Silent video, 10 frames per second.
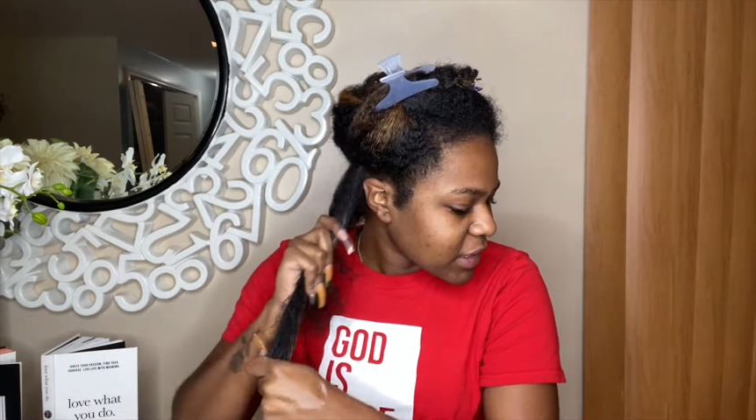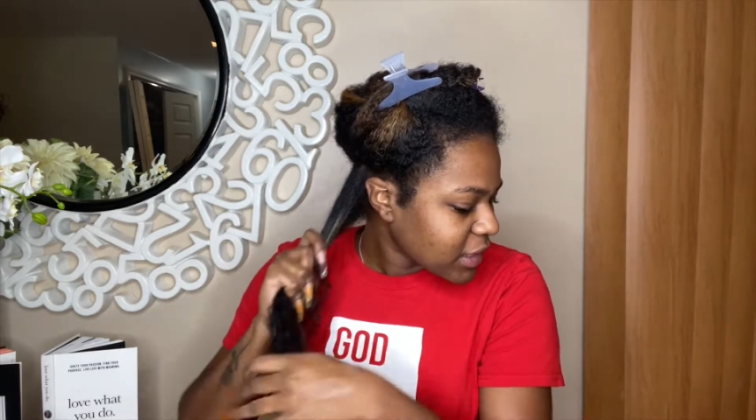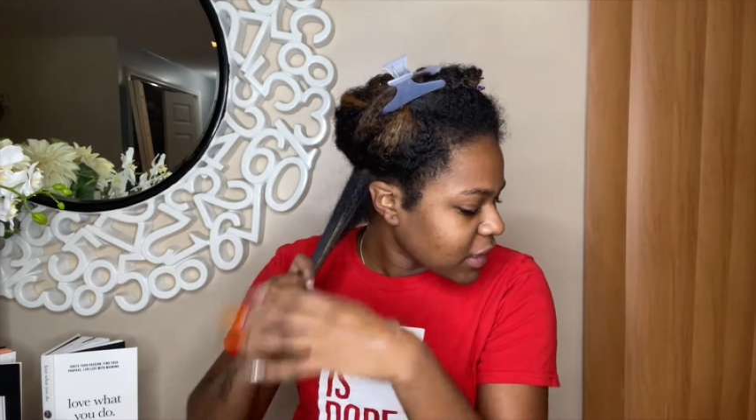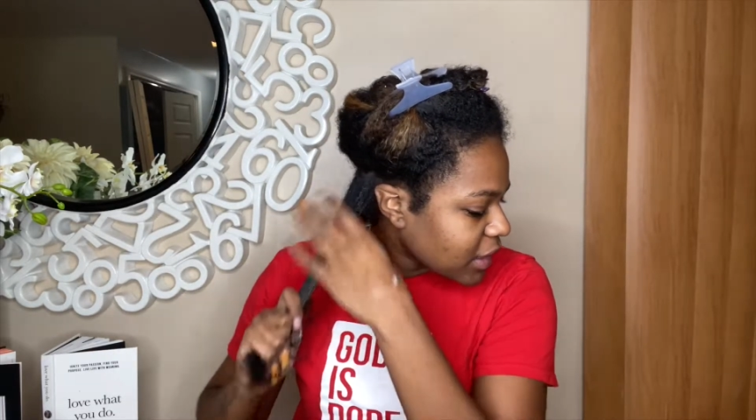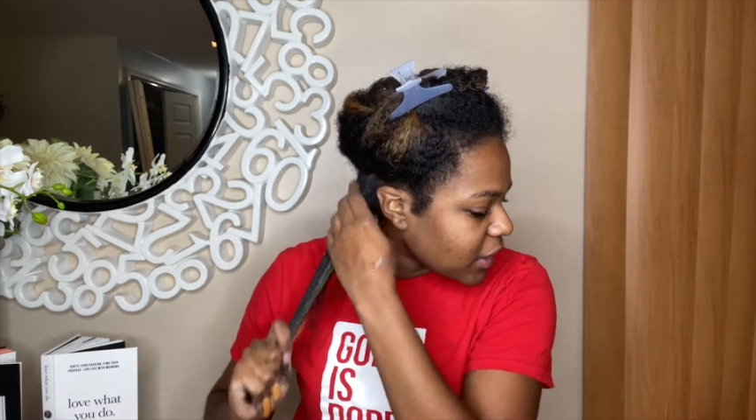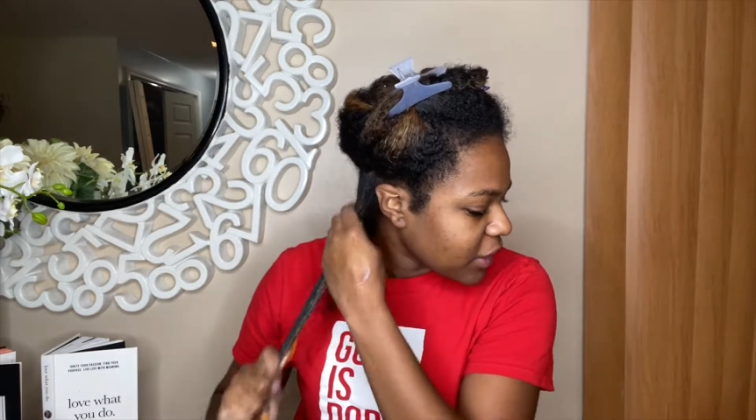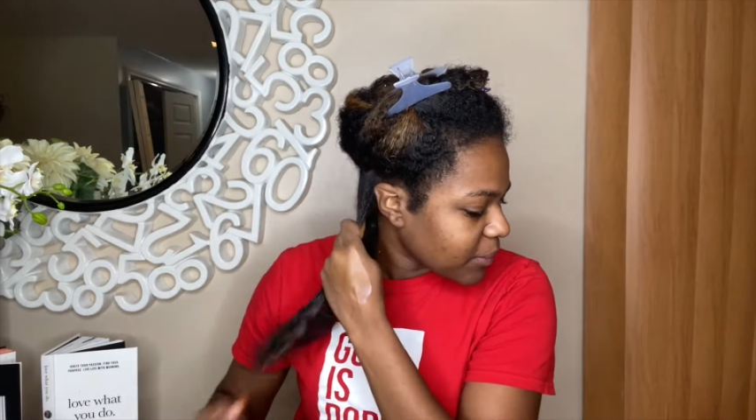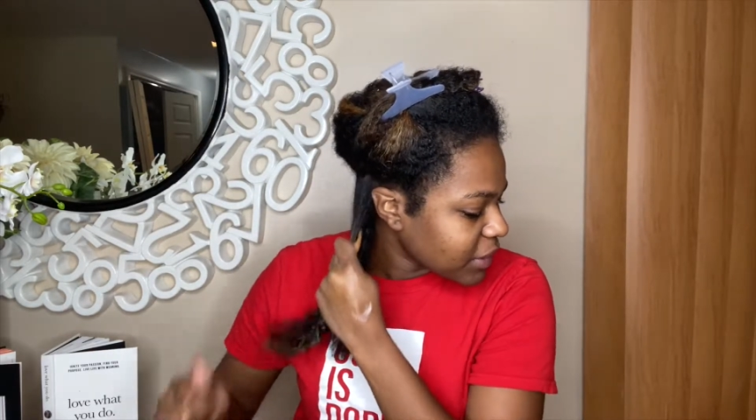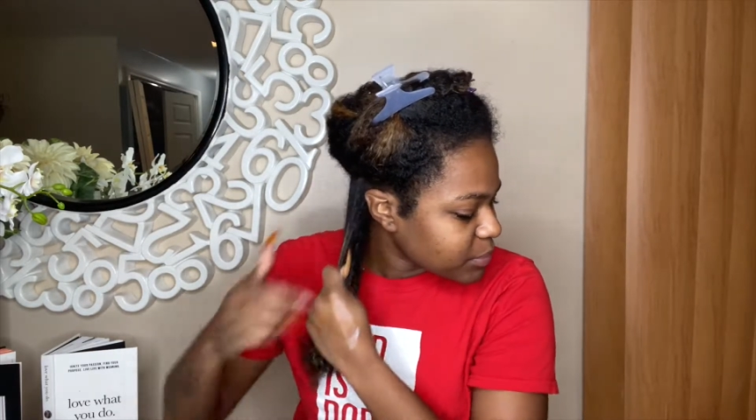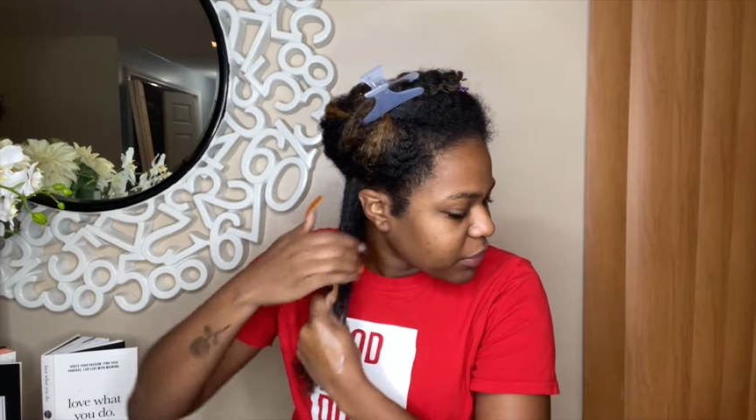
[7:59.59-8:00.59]

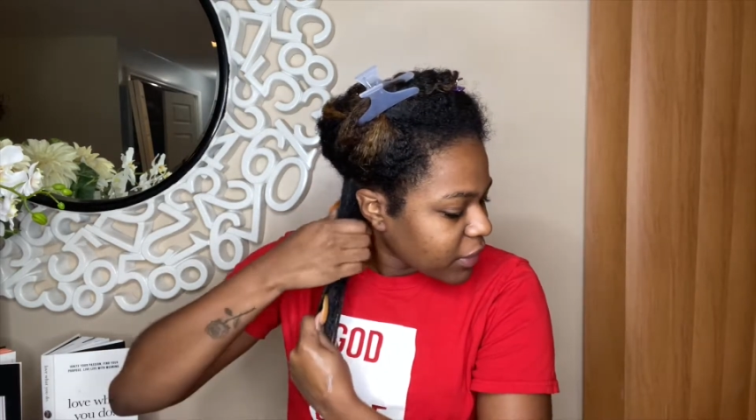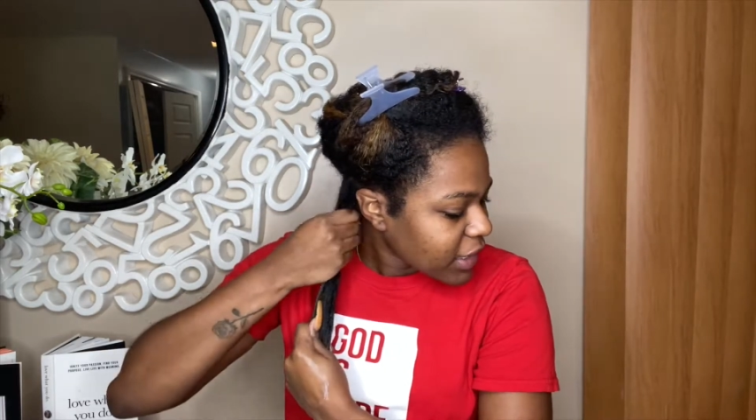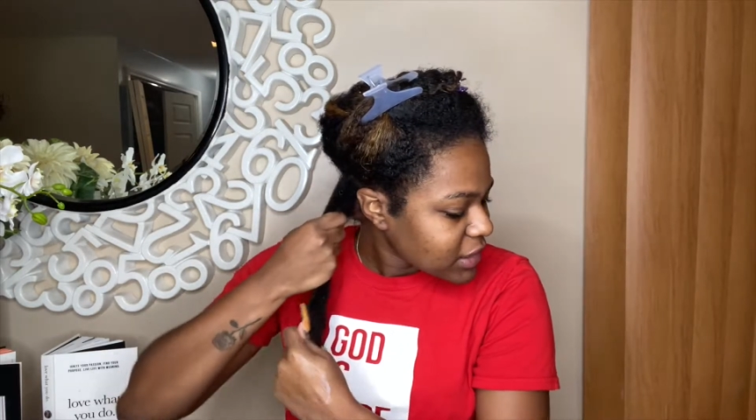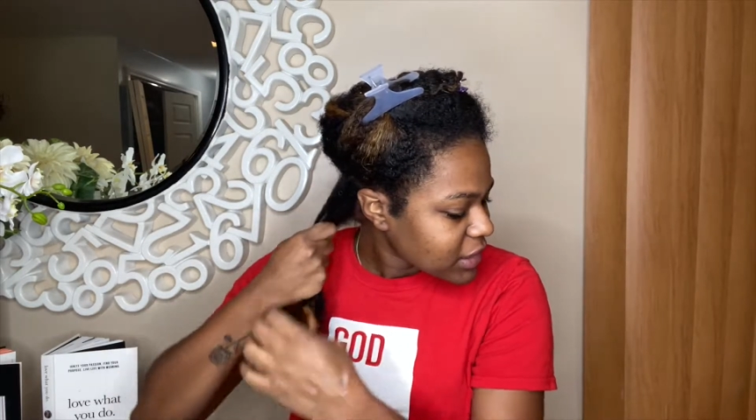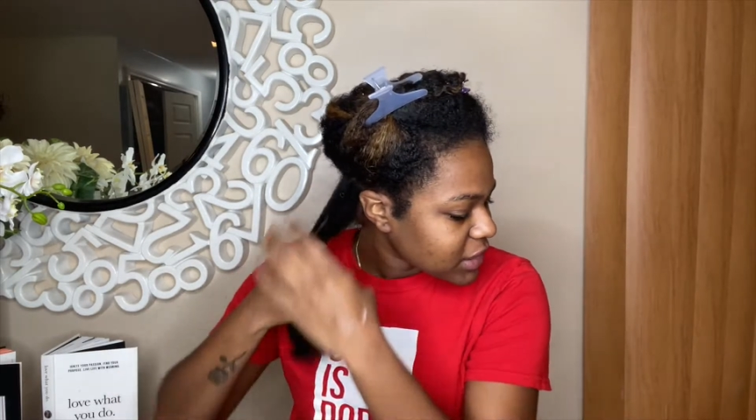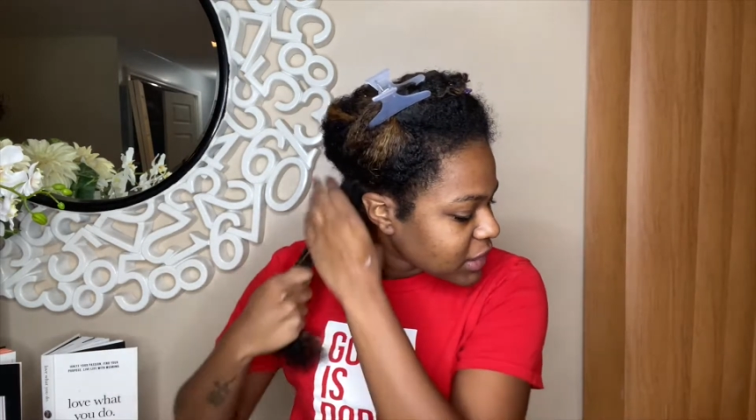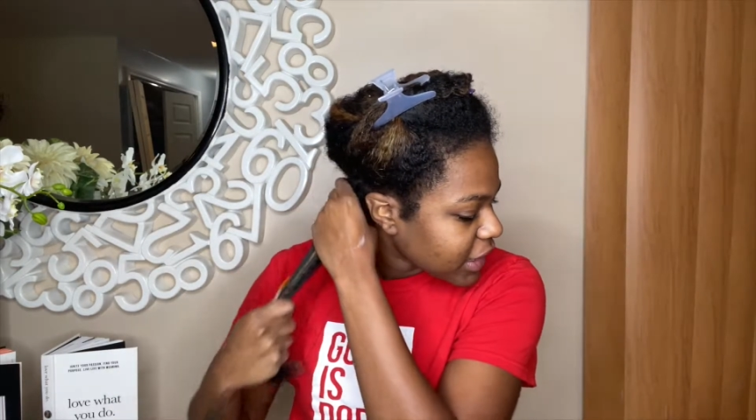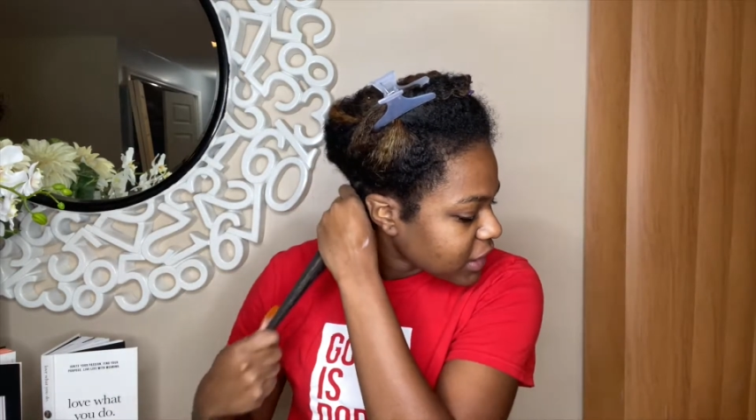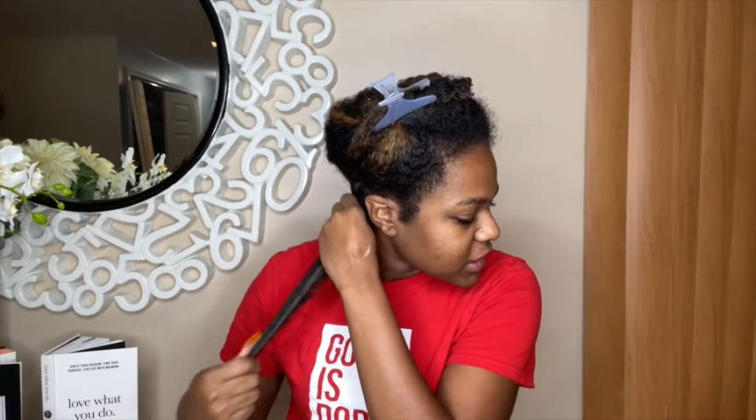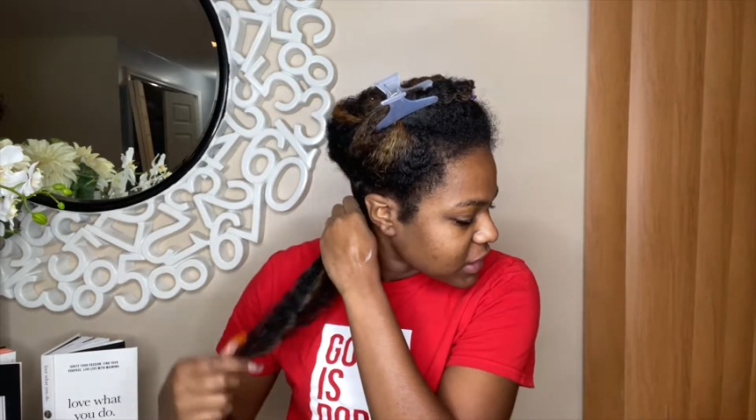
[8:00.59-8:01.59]
its porosity state, to